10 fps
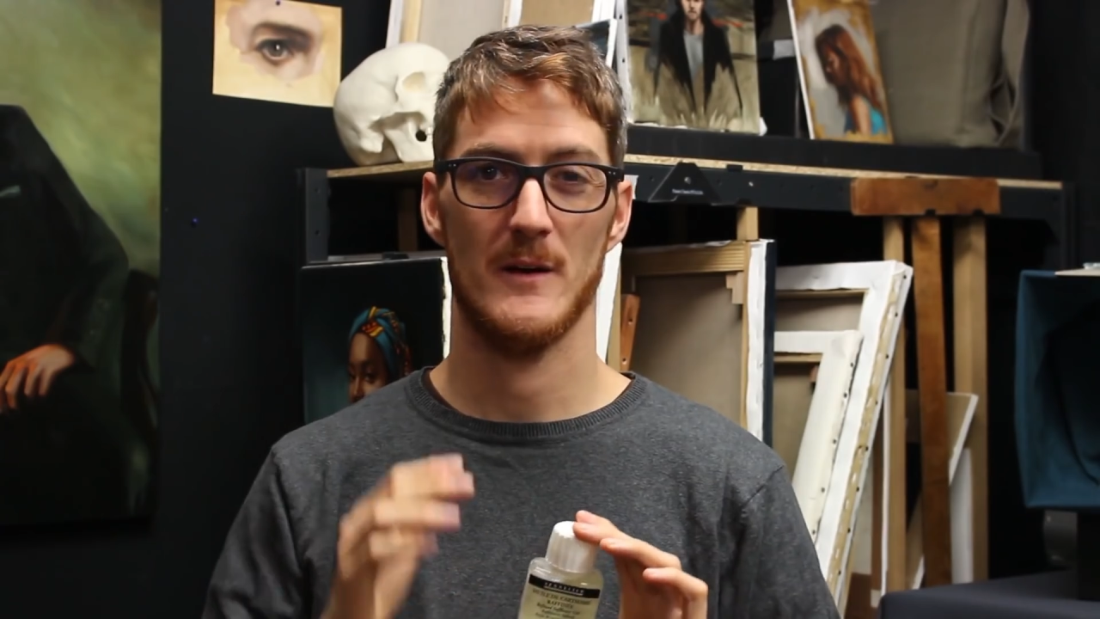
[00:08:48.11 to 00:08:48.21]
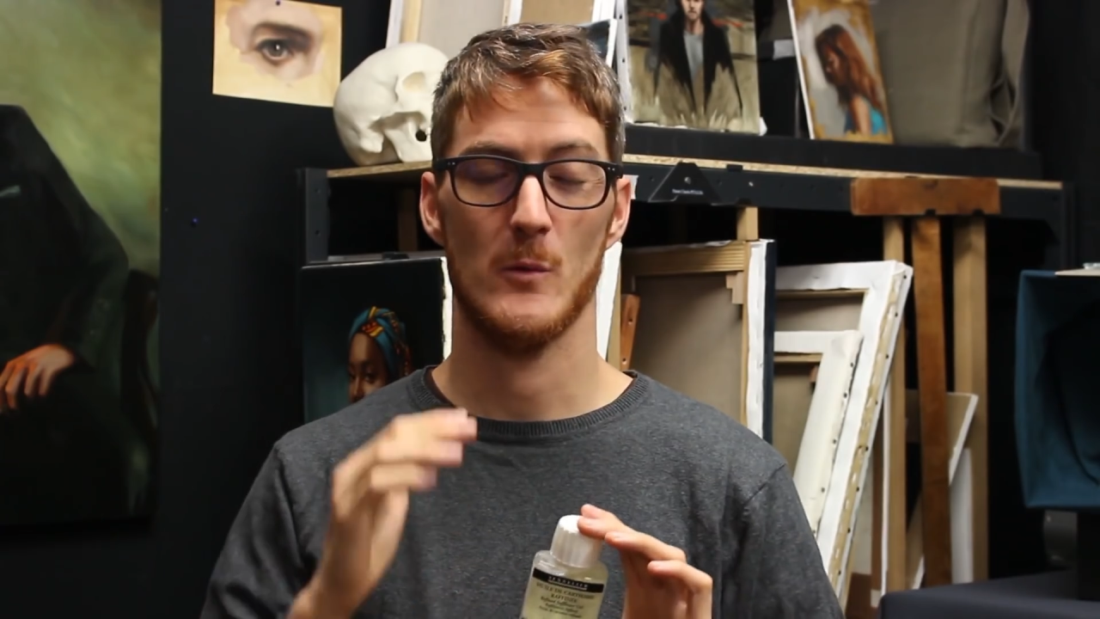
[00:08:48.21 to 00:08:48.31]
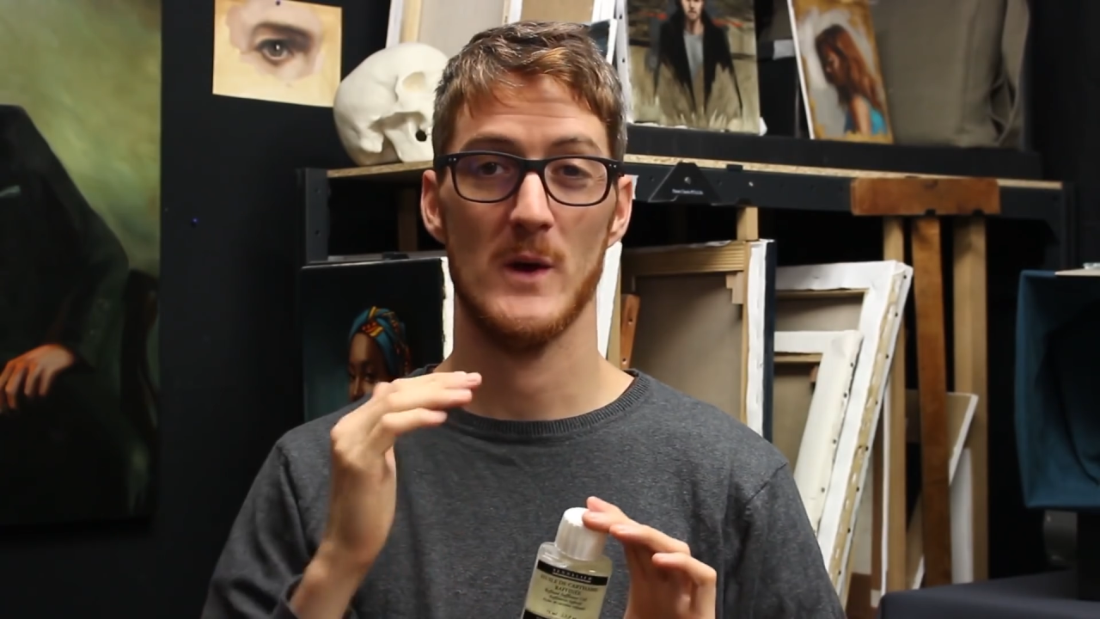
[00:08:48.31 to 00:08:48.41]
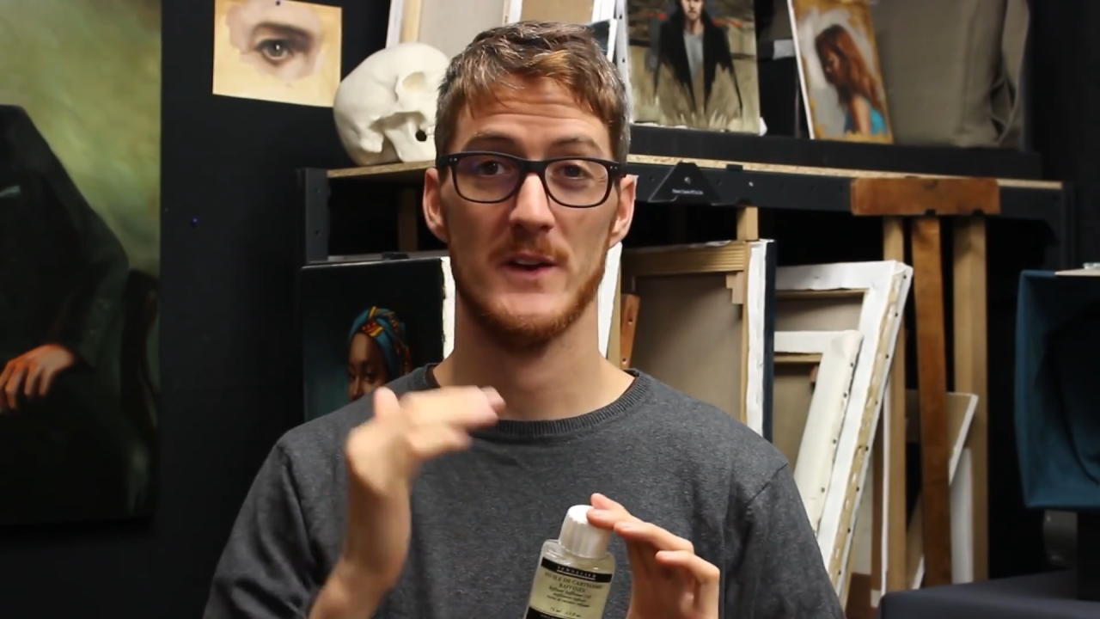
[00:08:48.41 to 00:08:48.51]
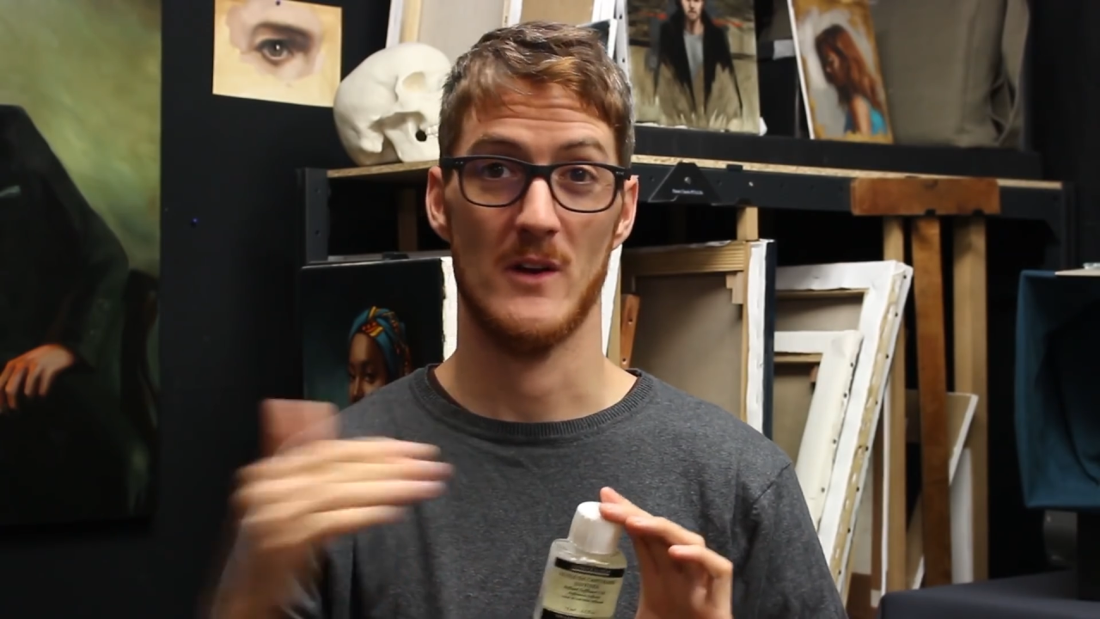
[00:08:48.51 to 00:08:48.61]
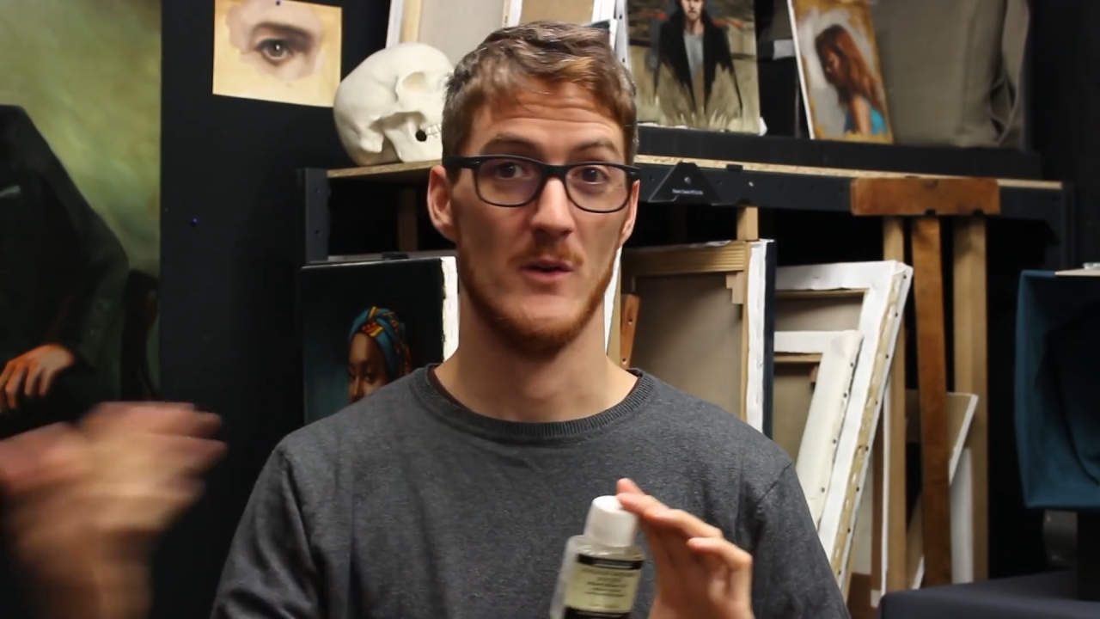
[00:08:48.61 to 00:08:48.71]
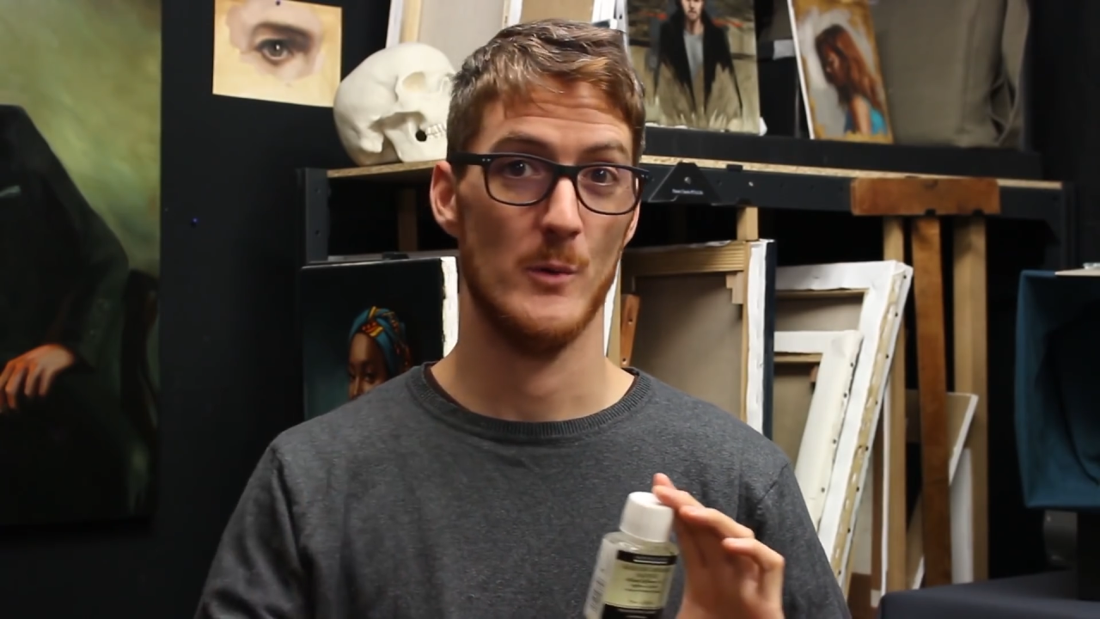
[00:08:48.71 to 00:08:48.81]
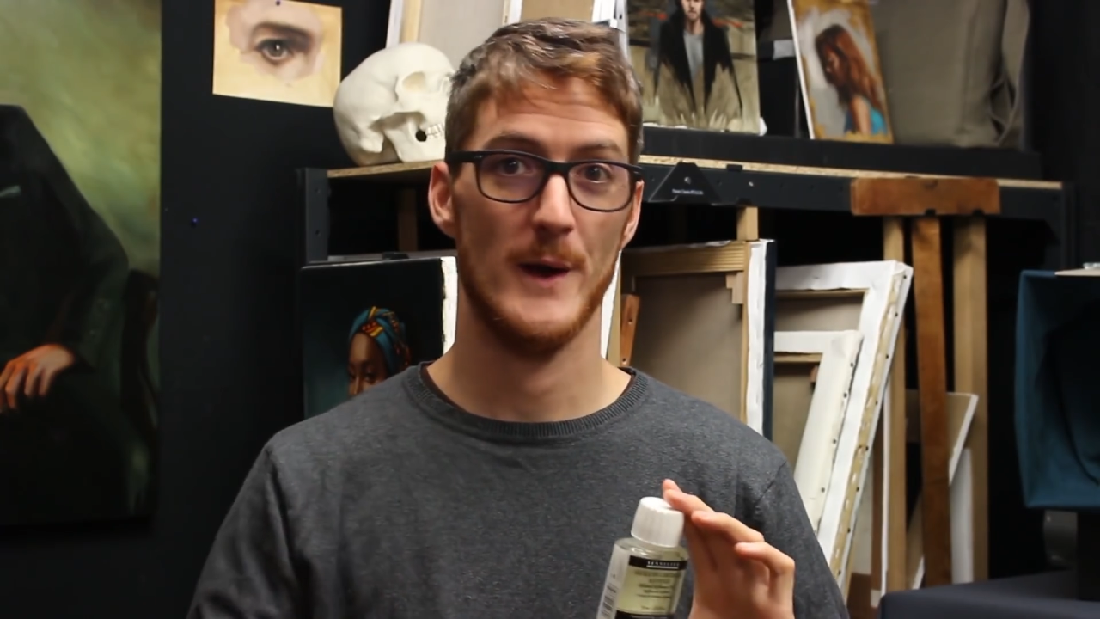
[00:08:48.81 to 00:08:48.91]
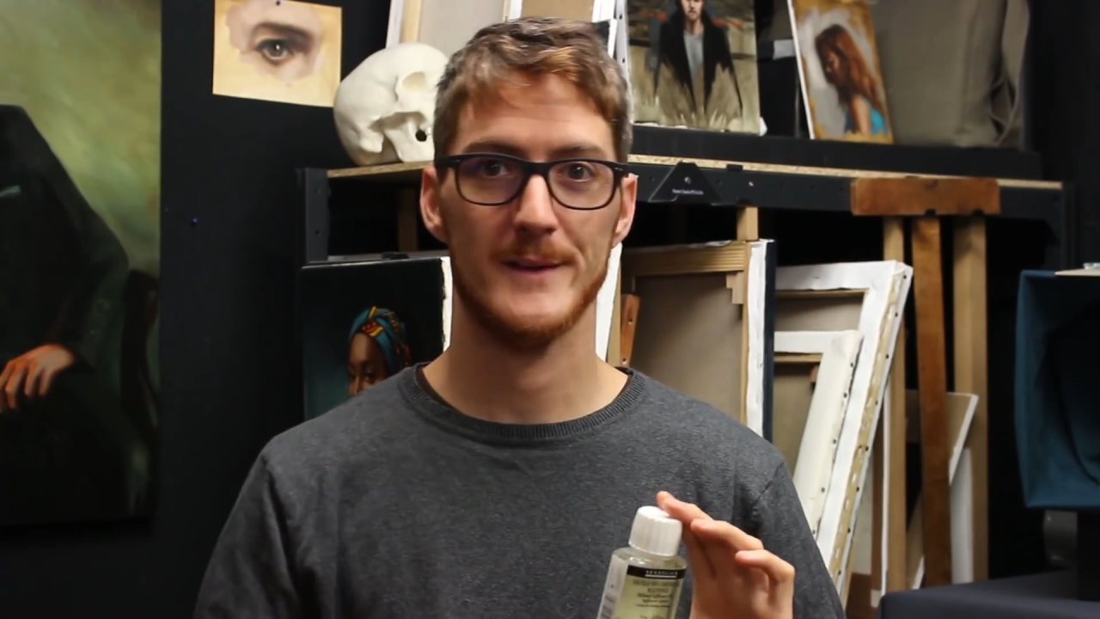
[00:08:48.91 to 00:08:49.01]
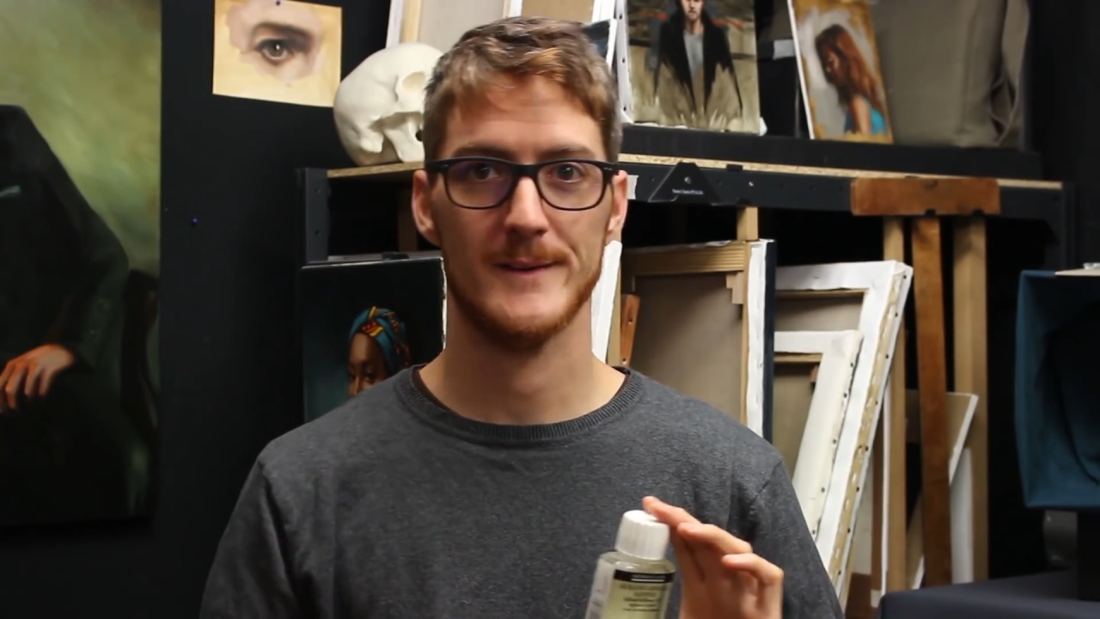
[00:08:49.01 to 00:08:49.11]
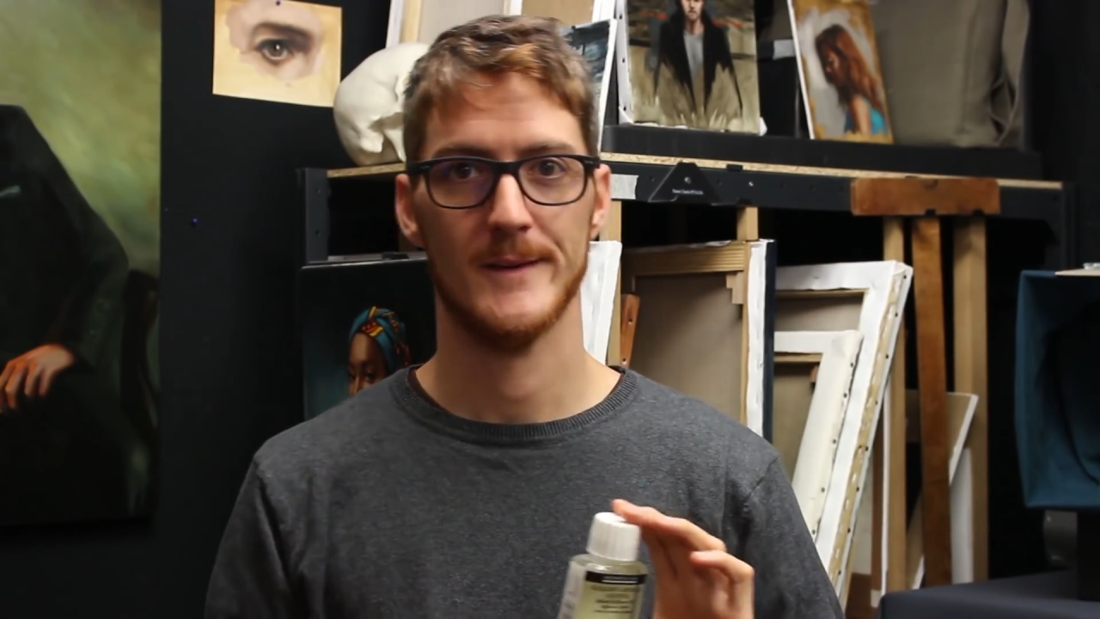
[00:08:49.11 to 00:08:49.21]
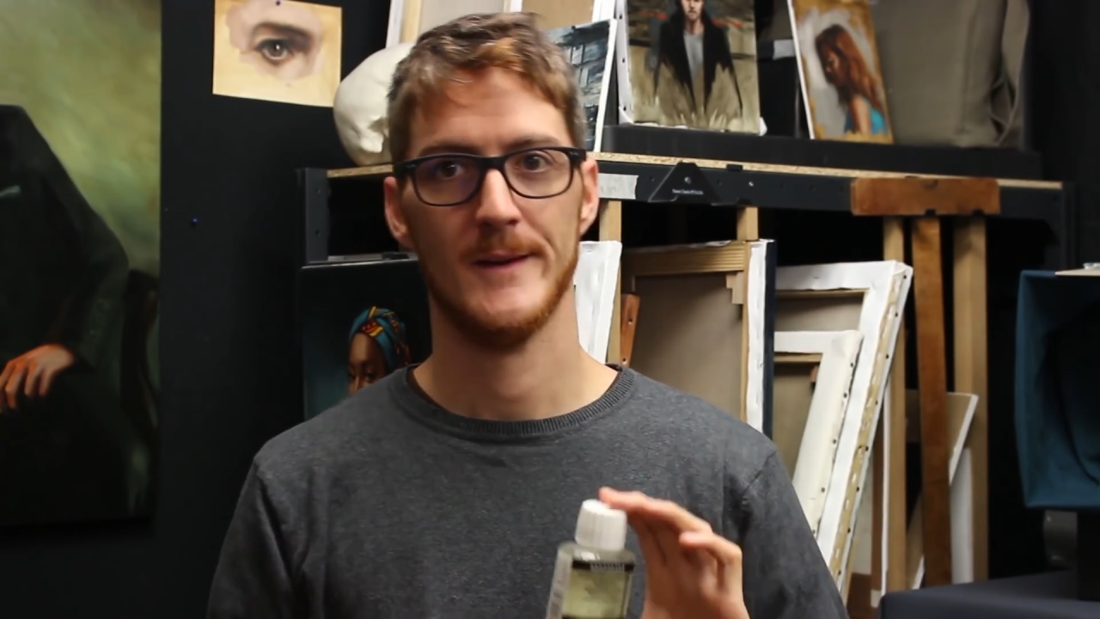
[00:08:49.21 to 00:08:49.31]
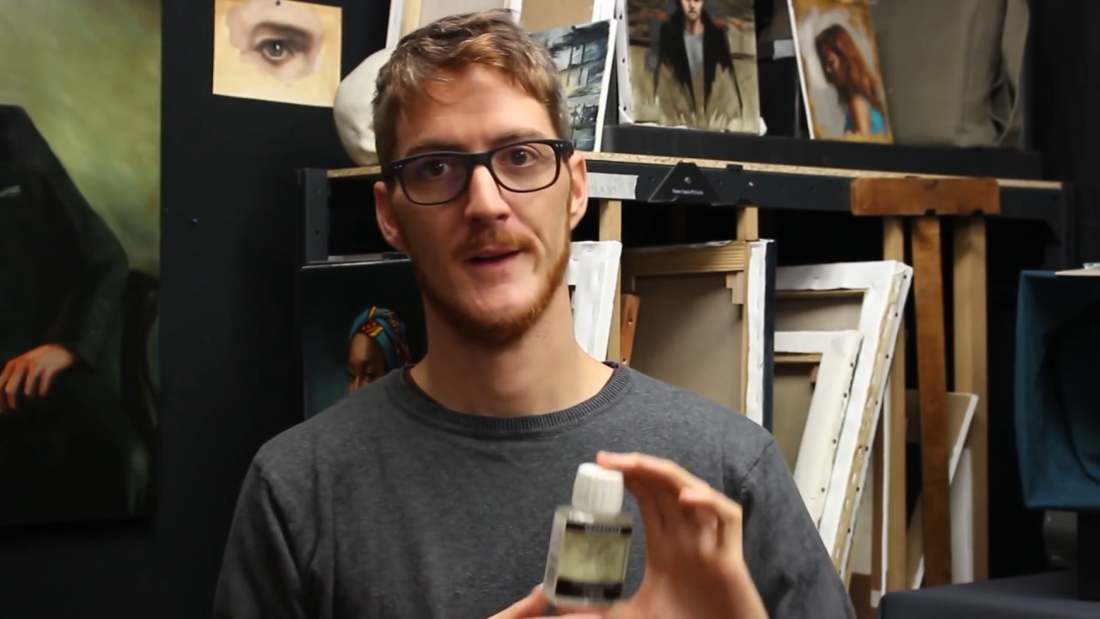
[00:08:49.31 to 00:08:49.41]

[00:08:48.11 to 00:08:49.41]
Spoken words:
wet on wet.